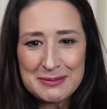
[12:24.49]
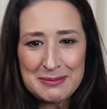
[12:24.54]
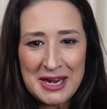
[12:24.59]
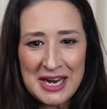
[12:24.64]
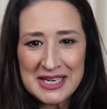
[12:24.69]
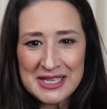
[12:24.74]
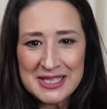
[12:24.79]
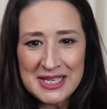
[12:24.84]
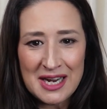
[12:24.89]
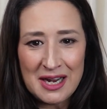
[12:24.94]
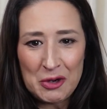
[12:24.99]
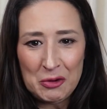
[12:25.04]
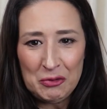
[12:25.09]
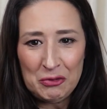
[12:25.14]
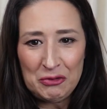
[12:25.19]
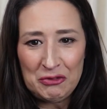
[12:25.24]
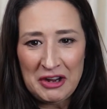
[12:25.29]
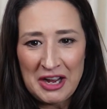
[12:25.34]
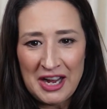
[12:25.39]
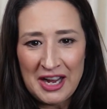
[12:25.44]
my top
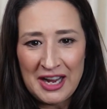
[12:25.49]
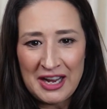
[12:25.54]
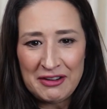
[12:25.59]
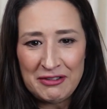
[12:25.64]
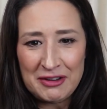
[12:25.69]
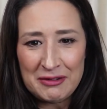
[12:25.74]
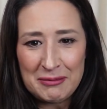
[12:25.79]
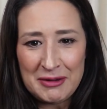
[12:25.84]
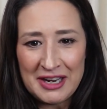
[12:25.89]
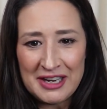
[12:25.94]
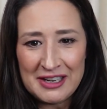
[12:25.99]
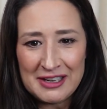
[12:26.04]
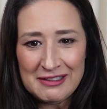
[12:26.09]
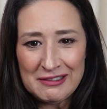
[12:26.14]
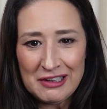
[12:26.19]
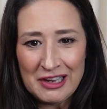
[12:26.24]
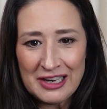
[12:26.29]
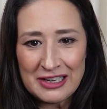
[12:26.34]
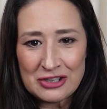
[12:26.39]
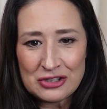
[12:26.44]
five in my
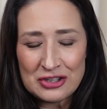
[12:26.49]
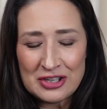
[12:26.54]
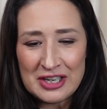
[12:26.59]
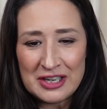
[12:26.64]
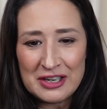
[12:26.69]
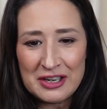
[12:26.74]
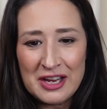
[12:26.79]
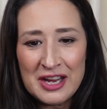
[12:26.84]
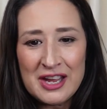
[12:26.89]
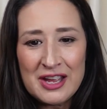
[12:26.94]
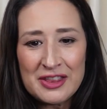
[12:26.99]
collection